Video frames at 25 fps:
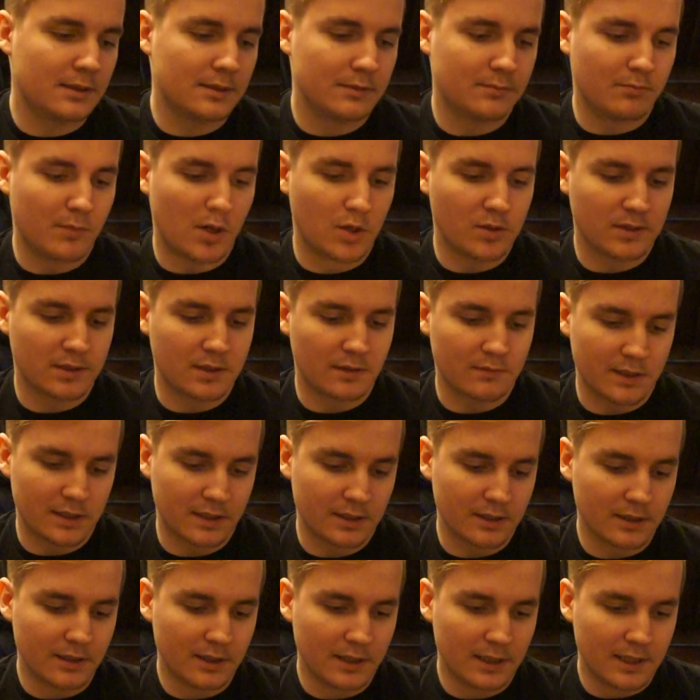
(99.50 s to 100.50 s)
Most of
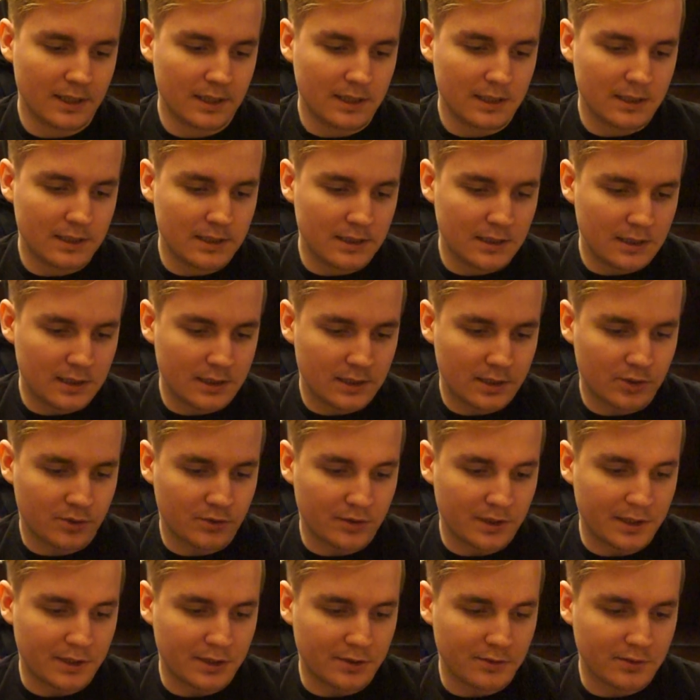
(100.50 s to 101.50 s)
the
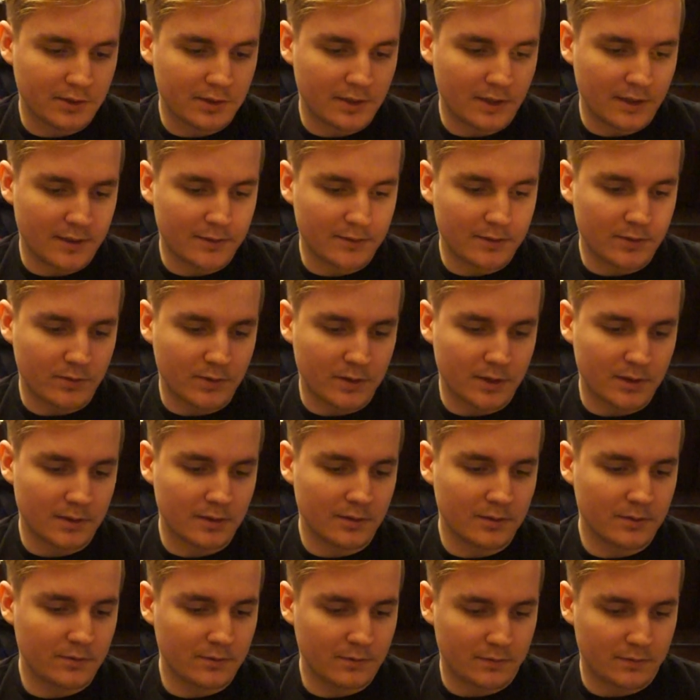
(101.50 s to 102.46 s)
screen used gloves were